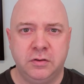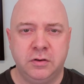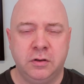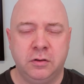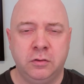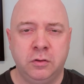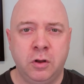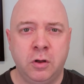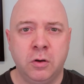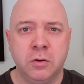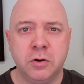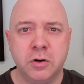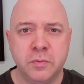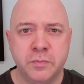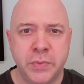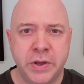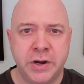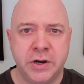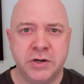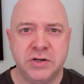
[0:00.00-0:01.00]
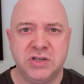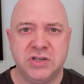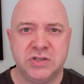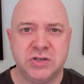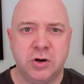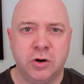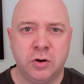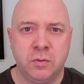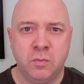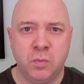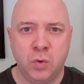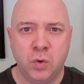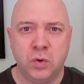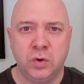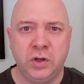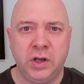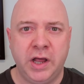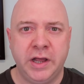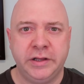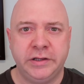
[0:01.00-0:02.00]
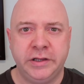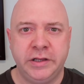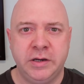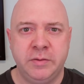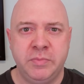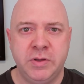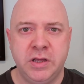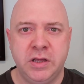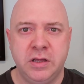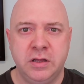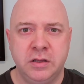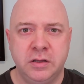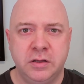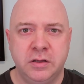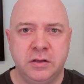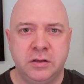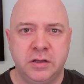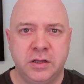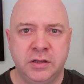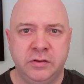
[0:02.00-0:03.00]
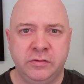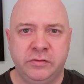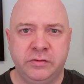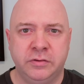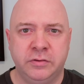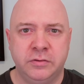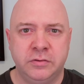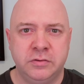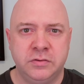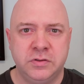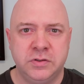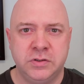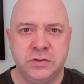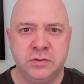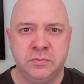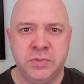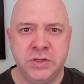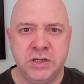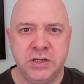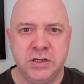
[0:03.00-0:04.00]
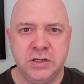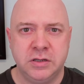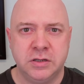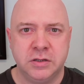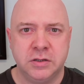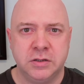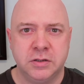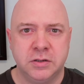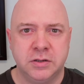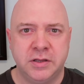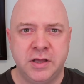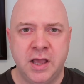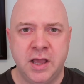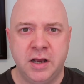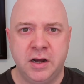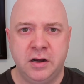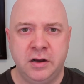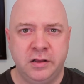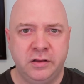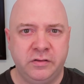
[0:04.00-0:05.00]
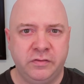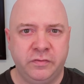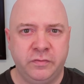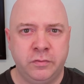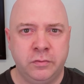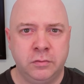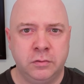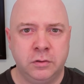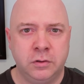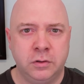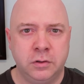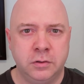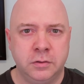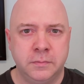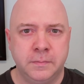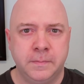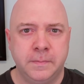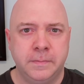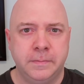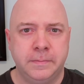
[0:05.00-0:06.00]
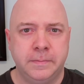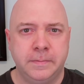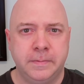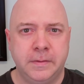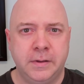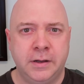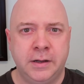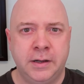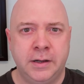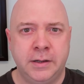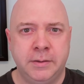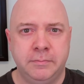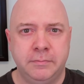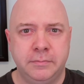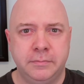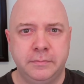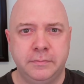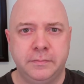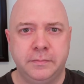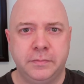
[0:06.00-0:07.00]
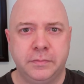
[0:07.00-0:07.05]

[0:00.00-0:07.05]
Now longer marriages are more likely to be considered to be candidates for um,